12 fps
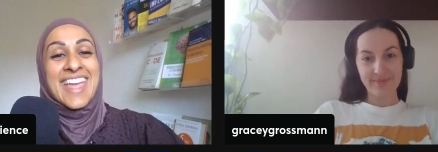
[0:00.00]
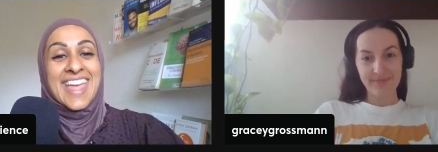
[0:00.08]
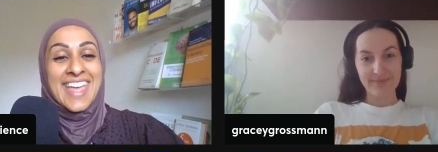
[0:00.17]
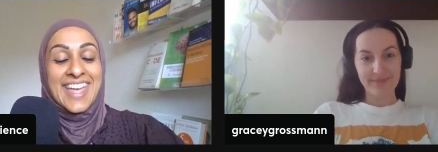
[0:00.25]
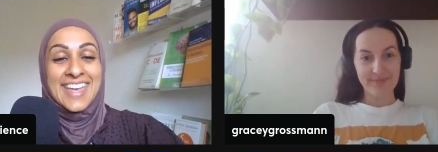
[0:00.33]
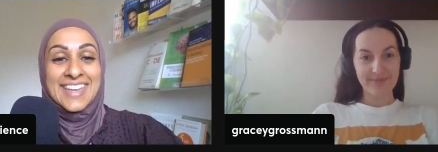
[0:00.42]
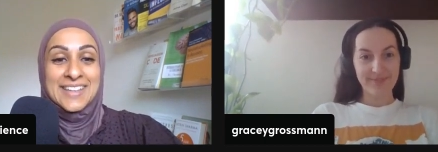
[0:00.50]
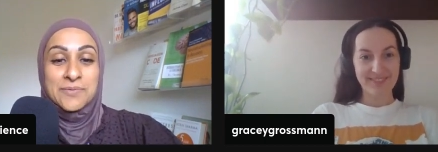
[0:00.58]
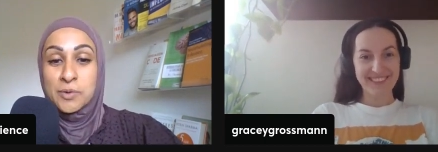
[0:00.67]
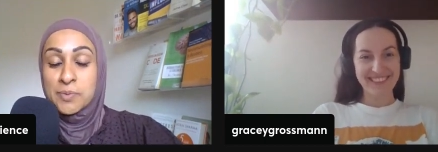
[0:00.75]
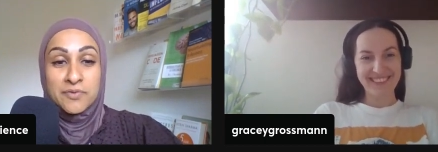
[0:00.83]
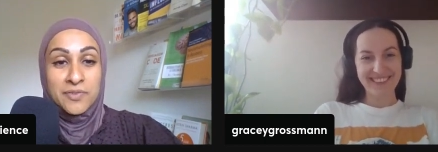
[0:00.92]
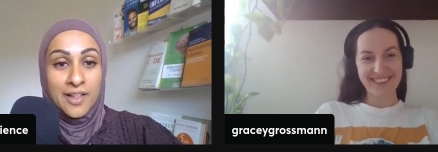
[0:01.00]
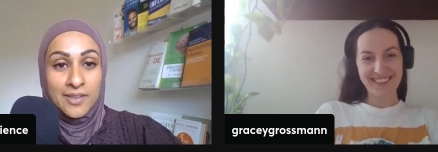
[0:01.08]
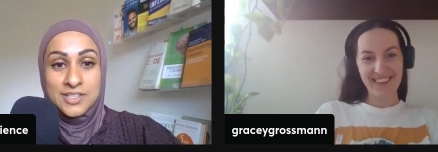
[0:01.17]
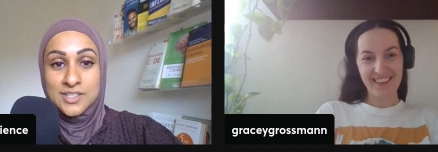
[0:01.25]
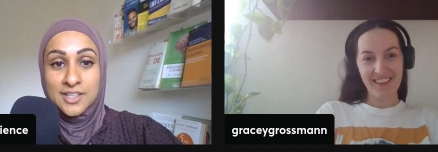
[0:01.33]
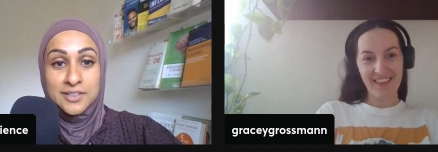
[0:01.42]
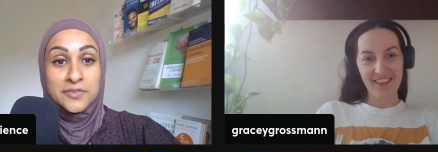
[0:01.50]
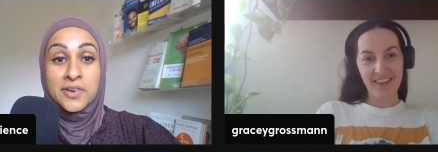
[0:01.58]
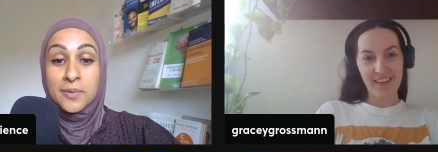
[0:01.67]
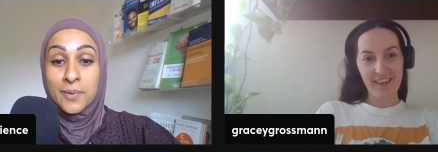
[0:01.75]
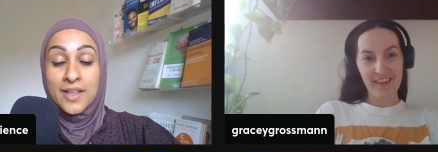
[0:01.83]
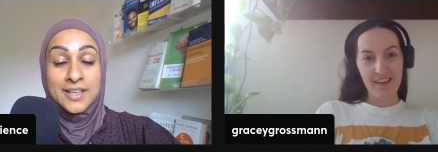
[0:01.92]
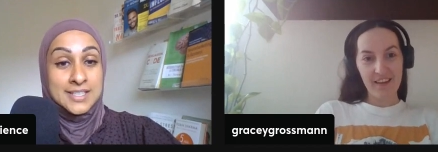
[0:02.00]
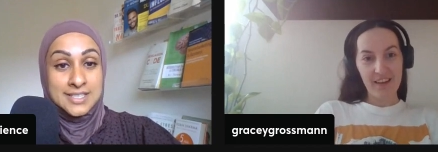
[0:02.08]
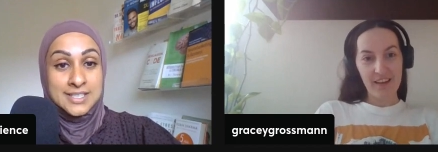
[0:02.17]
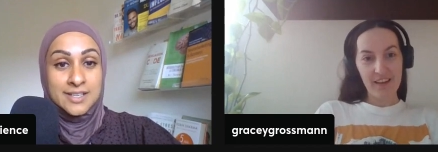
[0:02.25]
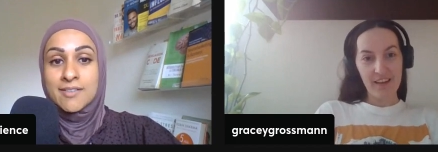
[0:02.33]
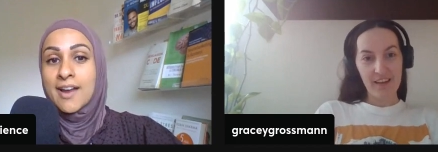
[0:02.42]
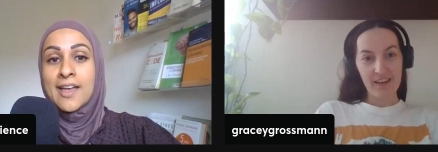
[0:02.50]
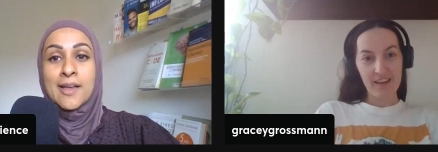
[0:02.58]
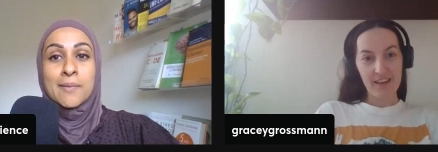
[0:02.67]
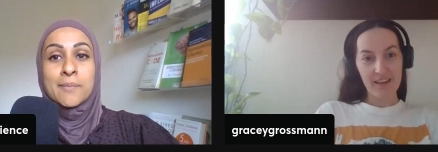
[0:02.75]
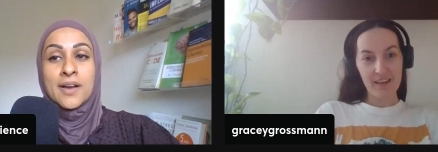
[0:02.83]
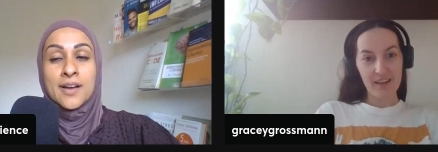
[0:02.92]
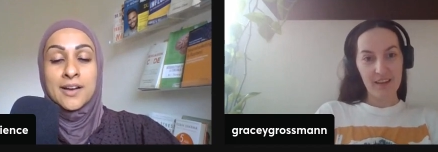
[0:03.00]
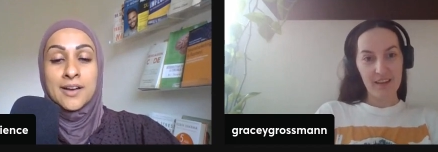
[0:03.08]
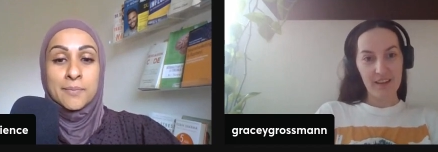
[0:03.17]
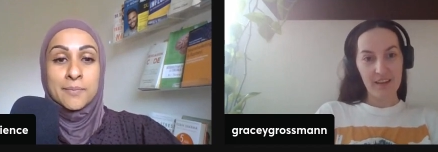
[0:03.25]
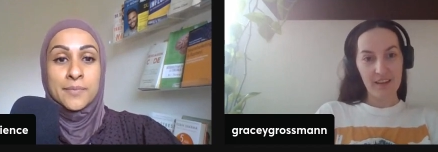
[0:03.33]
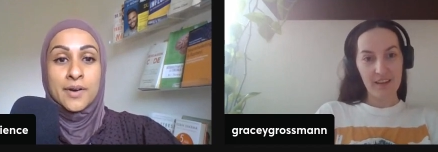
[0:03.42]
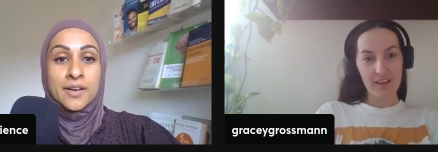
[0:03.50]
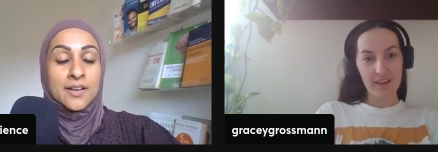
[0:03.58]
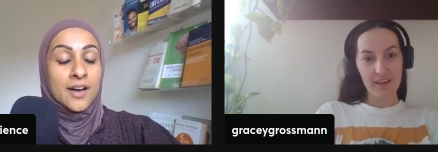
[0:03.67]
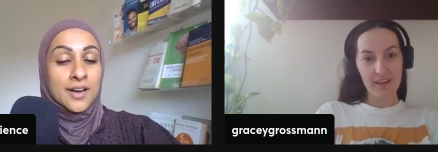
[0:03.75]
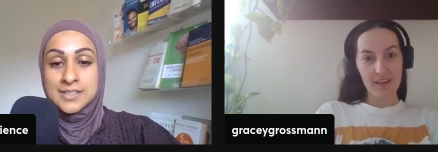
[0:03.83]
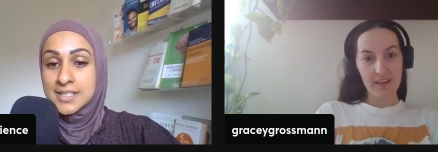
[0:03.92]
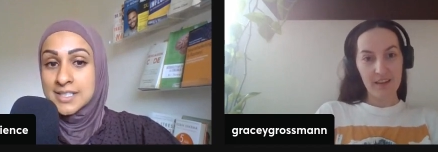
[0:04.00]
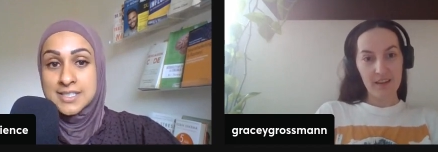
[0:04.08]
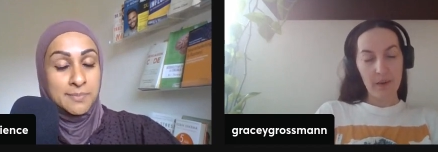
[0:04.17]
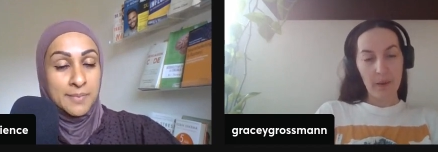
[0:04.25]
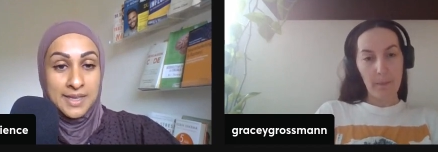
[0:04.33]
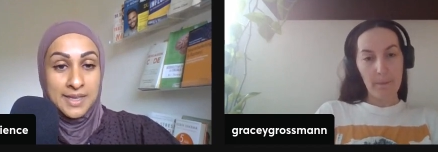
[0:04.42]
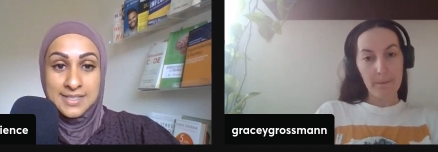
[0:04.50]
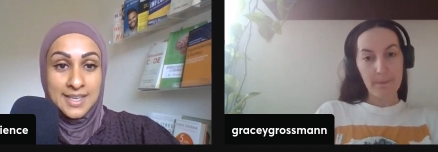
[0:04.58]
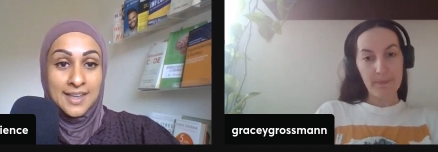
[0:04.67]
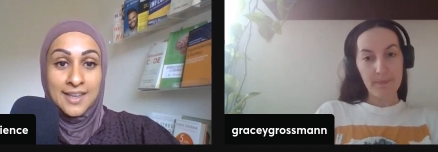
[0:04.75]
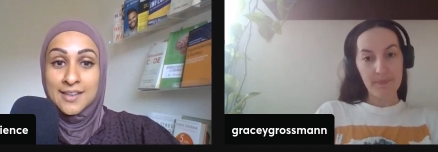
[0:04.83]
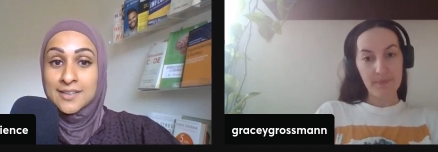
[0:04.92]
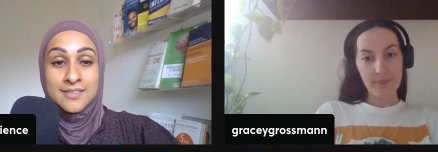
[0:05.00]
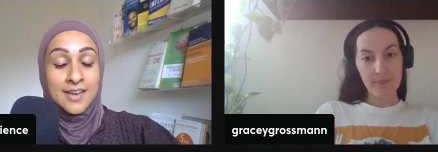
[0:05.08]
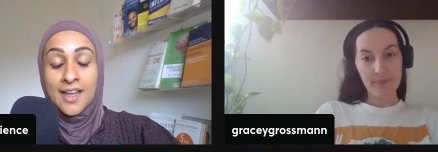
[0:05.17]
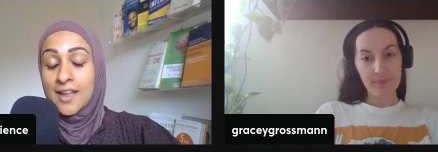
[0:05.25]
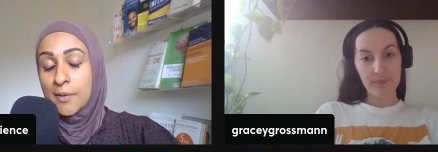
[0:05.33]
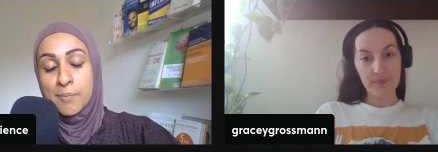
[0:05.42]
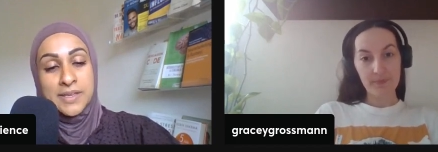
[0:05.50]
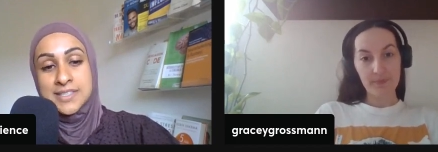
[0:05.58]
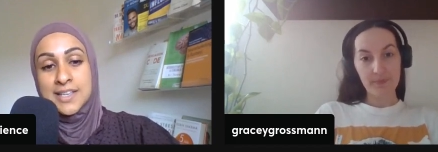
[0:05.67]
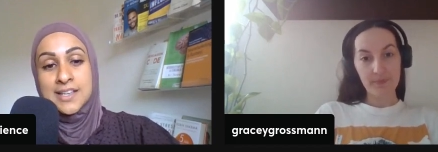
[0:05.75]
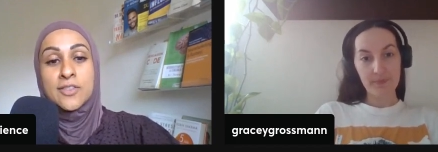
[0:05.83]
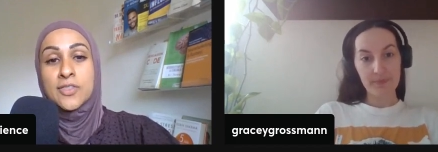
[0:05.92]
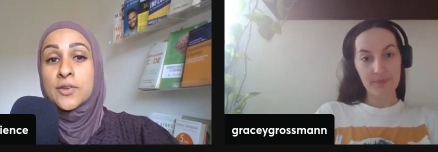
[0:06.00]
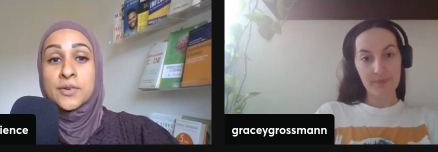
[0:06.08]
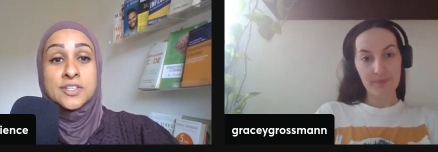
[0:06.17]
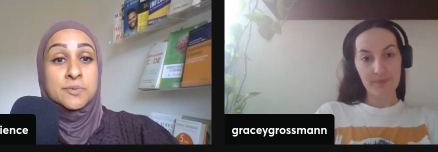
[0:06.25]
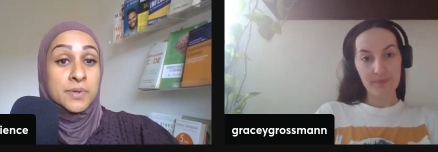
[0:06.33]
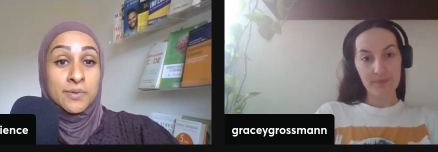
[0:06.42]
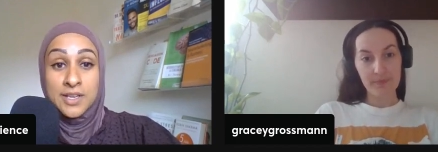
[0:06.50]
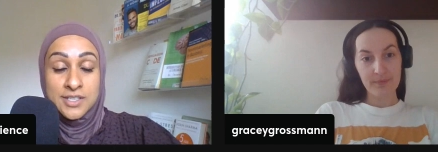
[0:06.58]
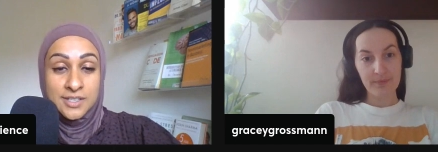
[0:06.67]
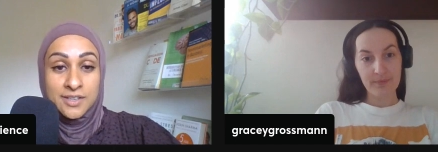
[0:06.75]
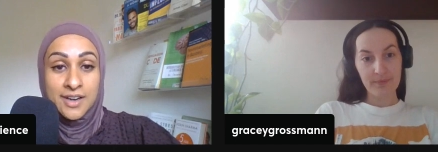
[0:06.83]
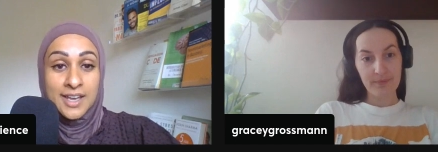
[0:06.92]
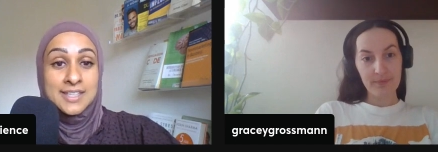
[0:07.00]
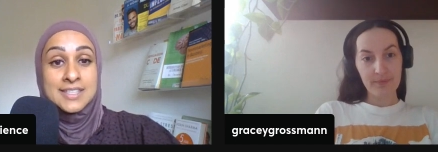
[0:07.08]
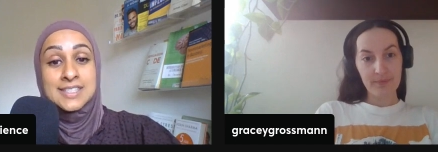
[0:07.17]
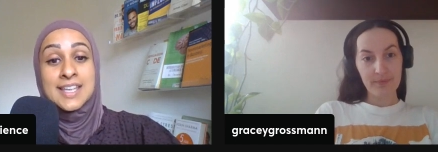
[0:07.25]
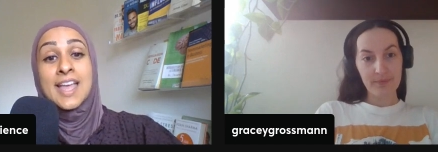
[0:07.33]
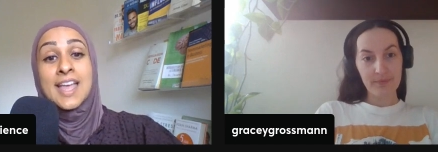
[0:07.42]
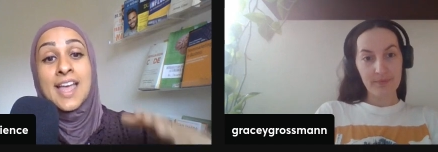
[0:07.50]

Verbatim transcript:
Speaker 1: And we've been following each other for a while on Instagram. Um, her content is amazing. And I, I basically think you're an inspiration, Grace.